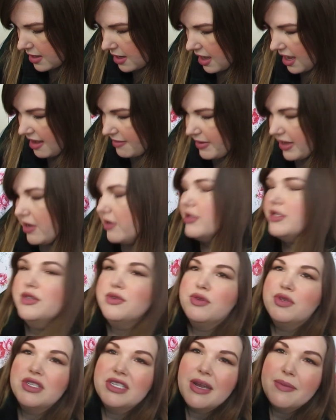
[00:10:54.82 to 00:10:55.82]
I also
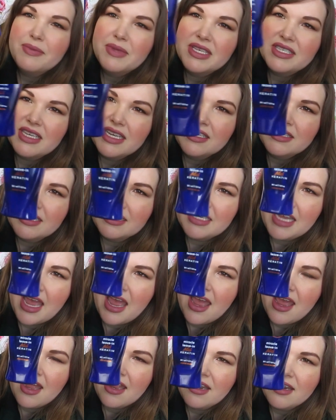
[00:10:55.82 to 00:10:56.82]
used up this It's a
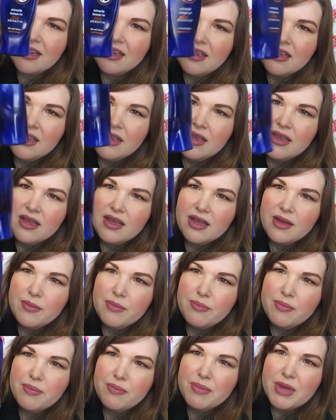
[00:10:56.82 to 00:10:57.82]
10
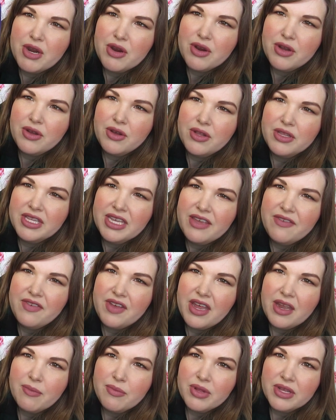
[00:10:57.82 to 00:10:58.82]
Miracle
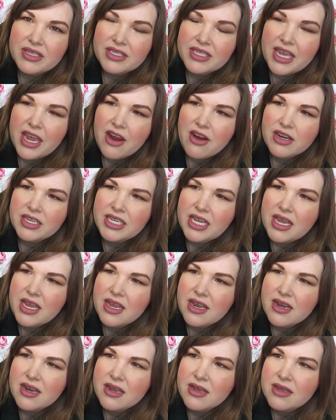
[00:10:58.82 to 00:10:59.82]
Leave-In Plus
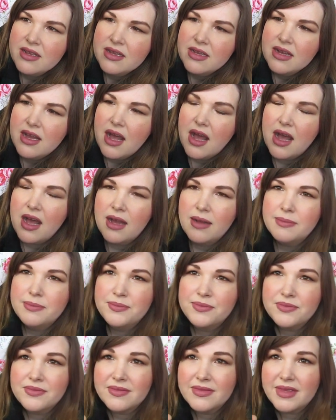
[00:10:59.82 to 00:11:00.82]
Keratin.
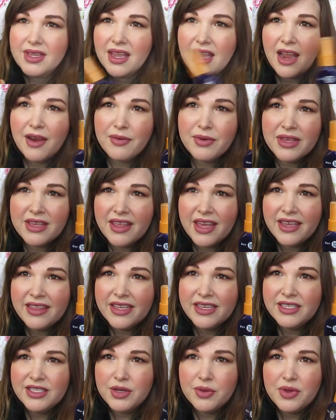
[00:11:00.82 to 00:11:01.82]
I really like this.